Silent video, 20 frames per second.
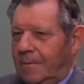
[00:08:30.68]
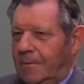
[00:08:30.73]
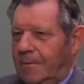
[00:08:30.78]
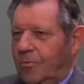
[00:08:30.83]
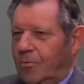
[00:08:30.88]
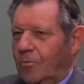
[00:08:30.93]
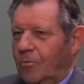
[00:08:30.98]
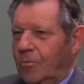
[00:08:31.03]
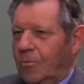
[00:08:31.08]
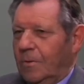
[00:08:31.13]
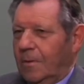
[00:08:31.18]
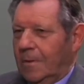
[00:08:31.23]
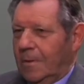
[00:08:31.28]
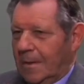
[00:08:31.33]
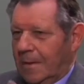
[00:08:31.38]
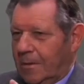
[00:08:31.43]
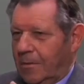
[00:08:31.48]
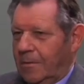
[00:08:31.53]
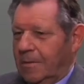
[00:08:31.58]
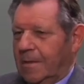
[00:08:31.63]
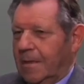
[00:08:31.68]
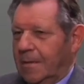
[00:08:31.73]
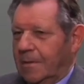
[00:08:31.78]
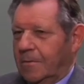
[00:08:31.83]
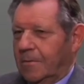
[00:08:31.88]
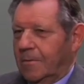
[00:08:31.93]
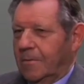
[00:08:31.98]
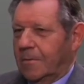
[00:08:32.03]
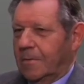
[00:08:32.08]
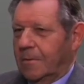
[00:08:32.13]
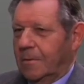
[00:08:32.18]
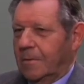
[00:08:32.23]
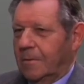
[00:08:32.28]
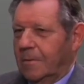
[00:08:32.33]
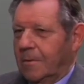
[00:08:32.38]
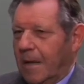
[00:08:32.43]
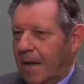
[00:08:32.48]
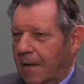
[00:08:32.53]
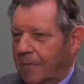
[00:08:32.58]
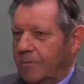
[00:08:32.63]
do a consensus
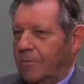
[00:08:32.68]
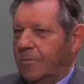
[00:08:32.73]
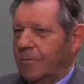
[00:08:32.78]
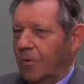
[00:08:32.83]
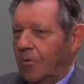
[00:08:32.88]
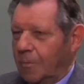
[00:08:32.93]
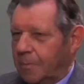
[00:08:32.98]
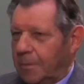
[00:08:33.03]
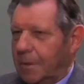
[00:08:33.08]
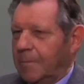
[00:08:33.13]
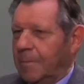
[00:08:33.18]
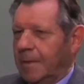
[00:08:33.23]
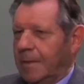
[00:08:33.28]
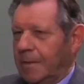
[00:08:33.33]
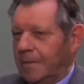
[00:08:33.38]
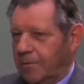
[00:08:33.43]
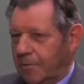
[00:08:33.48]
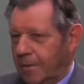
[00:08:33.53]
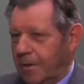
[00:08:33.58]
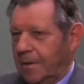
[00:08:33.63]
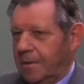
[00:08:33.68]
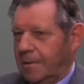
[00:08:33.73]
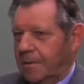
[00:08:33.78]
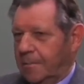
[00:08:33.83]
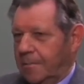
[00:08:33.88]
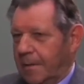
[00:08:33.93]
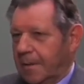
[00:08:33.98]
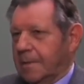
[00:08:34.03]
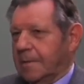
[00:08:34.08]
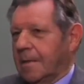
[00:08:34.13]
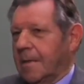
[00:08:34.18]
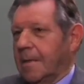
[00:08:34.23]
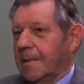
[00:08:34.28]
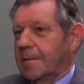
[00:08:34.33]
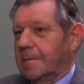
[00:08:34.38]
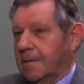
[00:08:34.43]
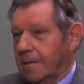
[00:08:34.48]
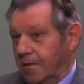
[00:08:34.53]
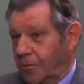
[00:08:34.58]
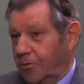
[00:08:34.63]
on how to optimally treat breast
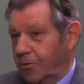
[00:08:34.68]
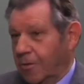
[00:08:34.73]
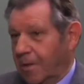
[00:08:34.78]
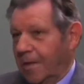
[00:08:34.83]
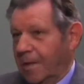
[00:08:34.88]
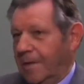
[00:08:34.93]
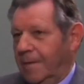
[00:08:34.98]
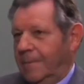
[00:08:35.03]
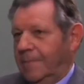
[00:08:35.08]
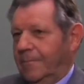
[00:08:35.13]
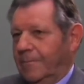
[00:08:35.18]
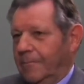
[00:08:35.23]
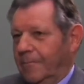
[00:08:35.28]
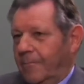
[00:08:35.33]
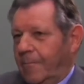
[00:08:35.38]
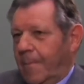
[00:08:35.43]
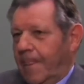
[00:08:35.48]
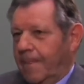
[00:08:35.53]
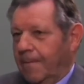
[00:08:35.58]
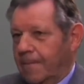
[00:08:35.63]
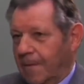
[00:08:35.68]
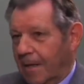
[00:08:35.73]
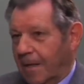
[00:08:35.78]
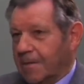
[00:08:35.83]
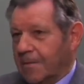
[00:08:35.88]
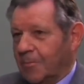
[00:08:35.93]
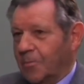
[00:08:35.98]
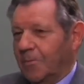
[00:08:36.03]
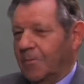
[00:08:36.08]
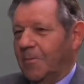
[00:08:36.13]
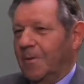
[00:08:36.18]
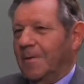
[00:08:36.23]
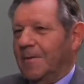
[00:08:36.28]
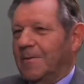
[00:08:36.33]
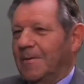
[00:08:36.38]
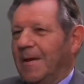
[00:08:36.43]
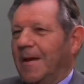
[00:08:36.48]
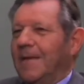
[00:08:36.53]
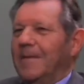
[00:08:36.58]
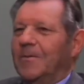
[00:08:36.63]
cancer today. That's what we are
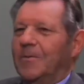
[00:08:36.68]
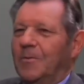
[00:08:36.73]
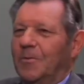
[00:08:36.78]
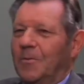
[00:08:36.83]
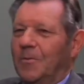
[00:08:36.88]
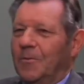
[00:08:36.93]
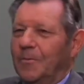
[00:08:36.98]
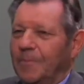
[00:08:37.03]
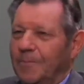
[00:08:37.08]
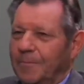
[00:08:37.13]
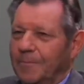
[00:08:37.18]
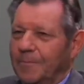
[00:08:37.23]
trying to do.